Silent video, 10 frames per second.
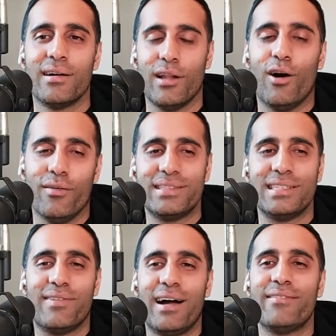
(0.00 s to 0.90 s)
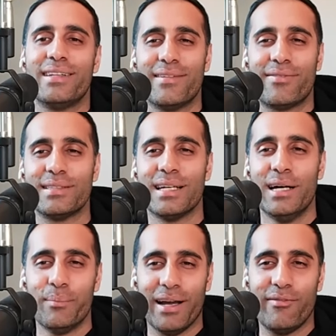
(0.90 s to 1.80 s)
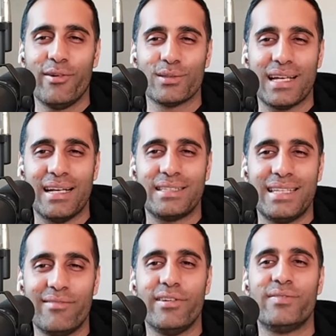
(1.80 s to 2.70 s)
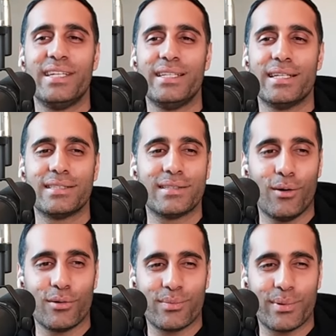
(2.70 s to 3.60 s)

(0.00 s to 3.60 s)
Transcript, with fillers: Like obviously it's five yeah. year difference, but it feels like 10, 15 years old.